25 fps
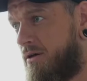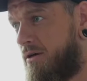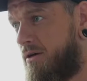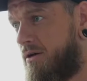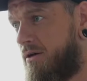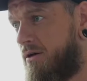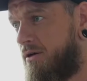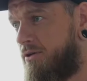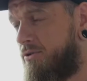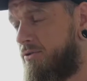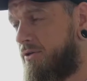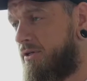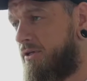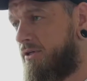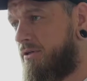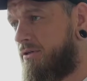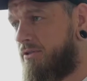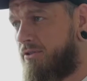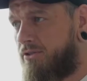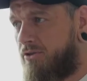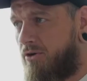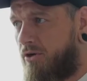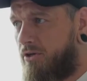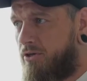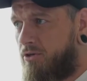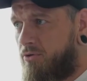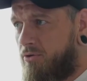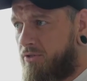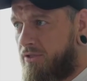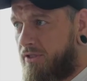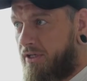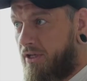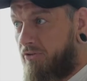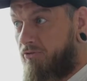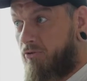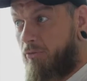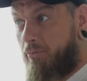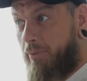uh, you can start
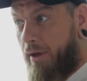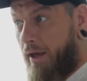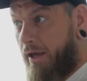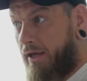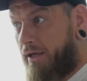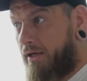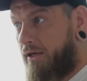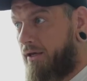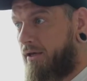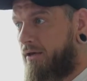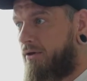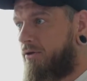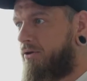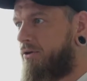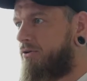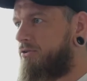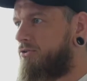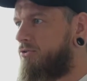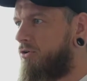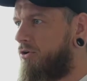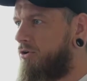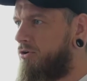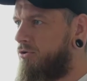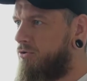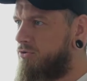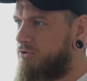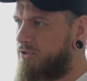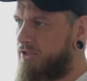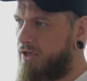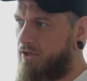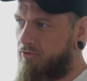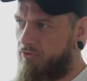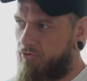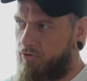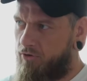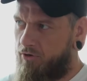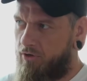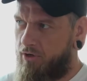using it for banking. You can start mm. using
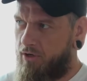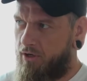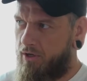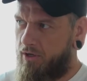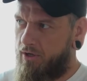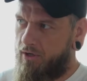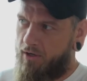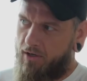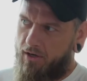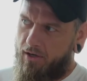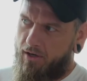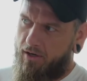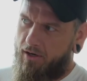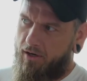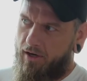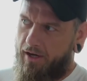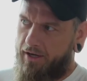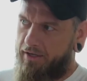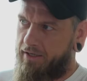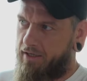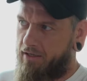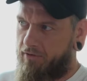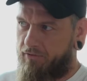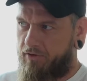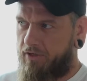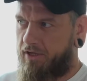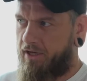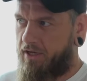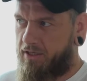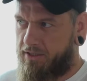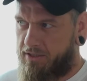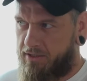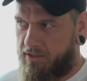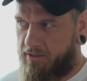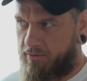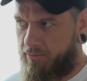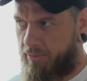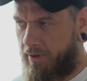it for uh,
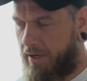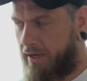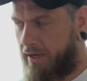identification,